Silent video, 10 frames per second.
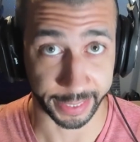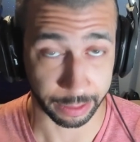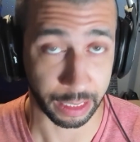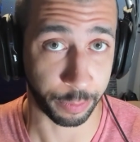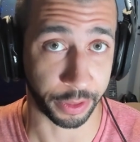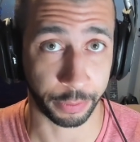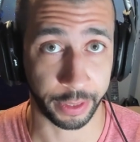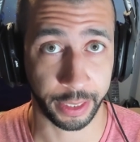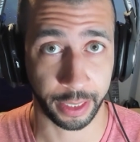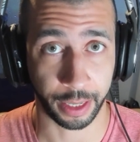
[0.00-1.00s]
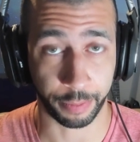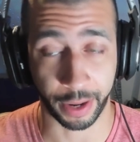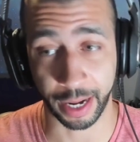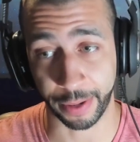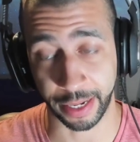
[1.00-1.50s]
And tip number three, in
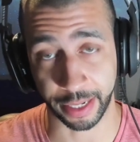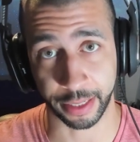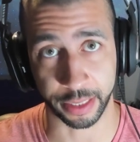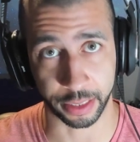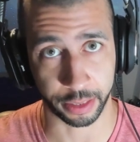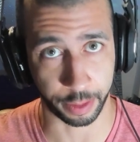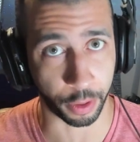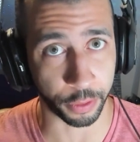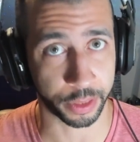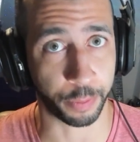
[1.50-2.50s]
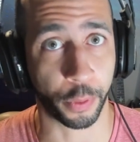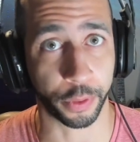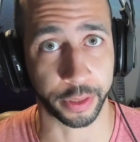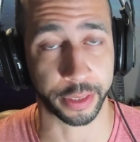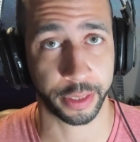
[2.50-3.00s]
my opinion, is the most
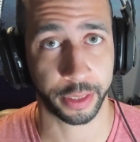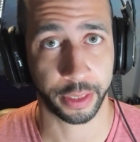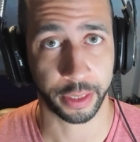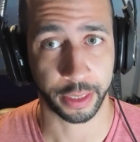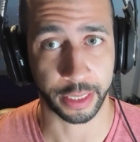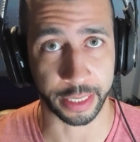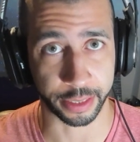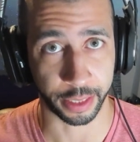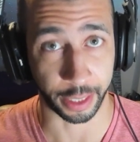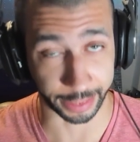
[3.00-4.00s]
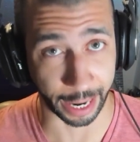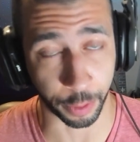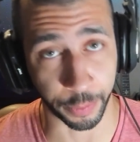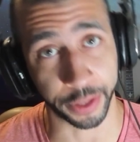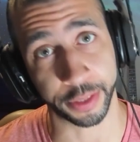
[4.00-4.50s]
important, is
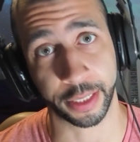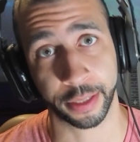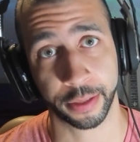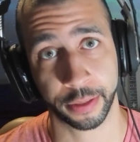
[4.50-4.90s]
accountability.